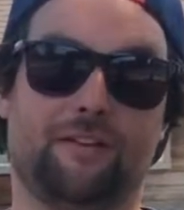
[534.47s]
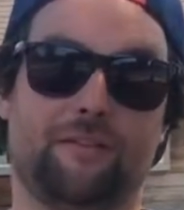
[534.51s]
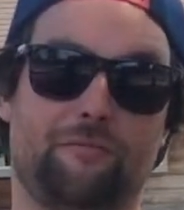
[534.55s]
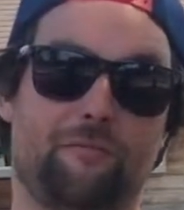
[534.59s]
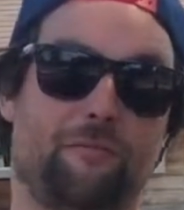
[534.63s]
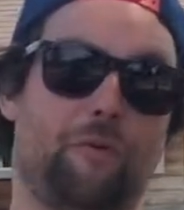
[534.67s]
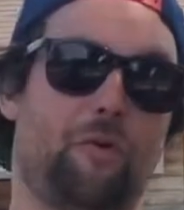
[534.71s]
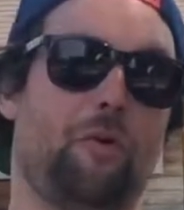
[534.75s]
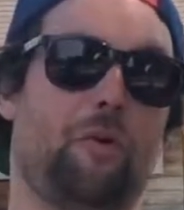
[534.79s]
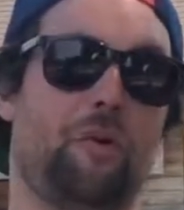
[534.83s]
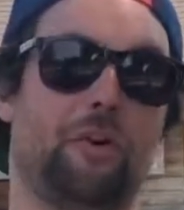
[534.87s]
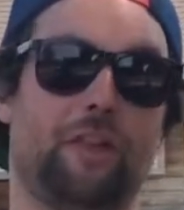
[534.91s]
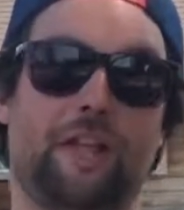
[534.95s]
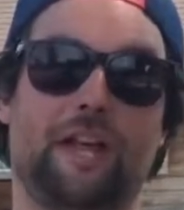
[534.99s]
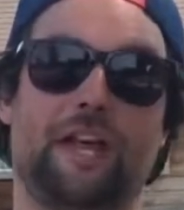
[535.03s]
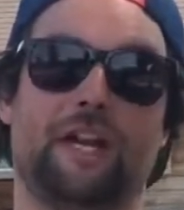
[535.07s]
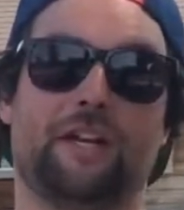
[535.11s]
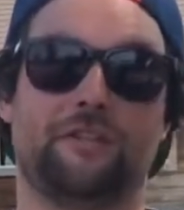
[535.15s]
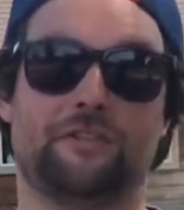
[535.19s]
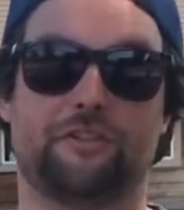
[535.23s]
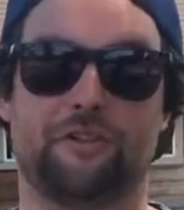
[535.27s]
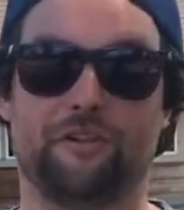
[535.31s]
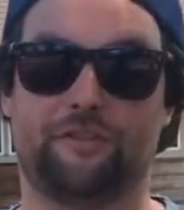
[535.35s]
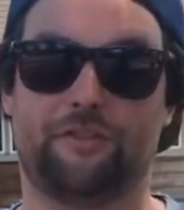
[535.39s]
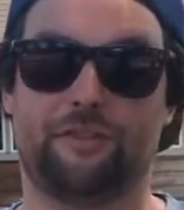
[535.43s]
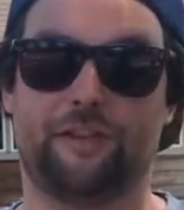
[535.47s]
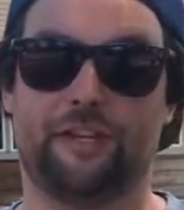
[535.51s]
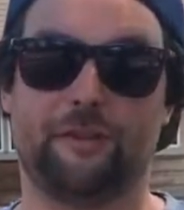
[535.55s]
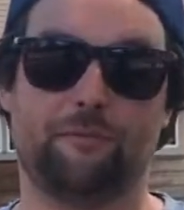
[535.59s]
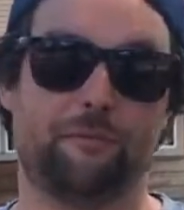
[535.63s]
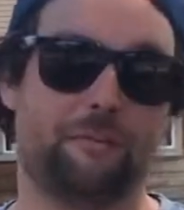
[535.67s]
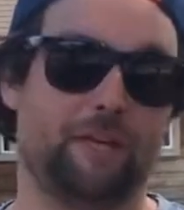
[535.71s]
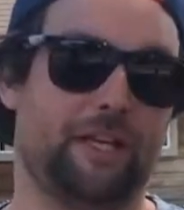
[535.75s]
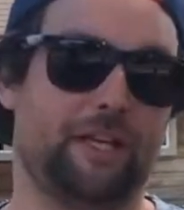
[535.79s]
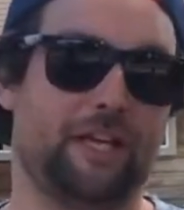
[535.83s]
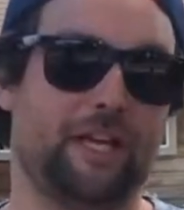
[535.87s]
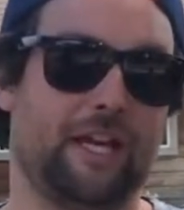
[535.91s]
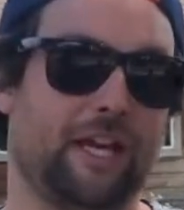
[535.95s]
more like drifting,
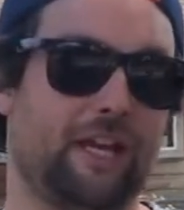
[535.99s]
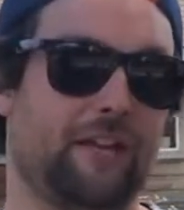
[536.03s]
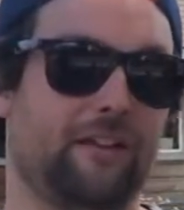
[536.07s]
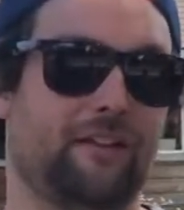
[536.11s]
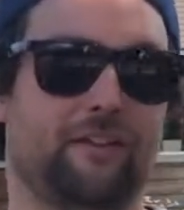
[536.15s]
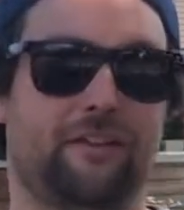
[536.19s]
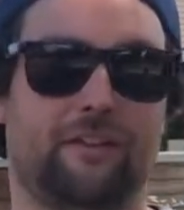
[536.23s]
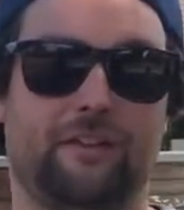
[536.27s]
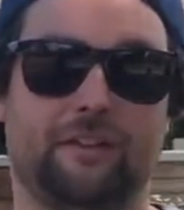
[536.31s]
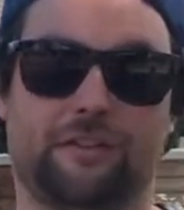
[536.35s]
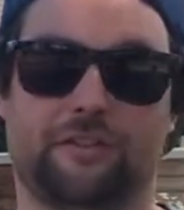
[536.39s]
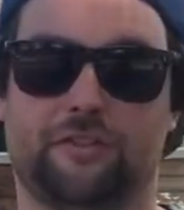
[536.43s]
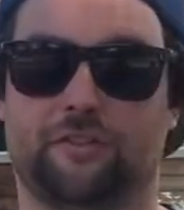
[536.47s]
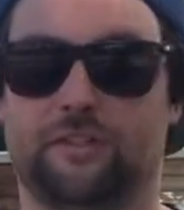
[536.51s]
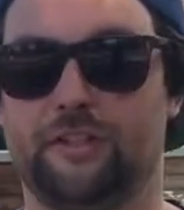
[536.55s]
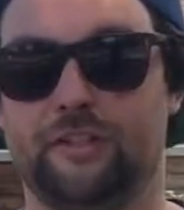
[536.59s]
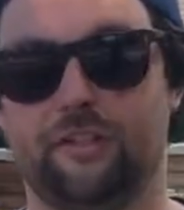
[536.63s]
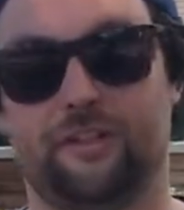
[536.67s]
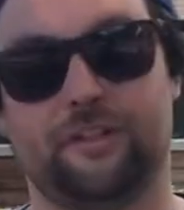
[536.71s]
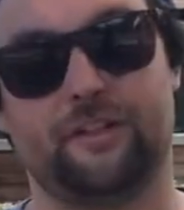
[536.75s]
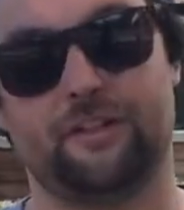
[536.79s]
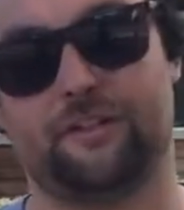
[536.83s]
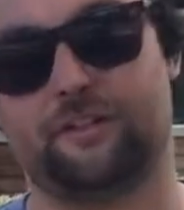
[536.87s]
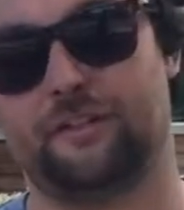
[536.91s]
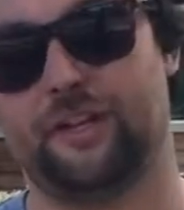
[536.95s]
but again, it's initially the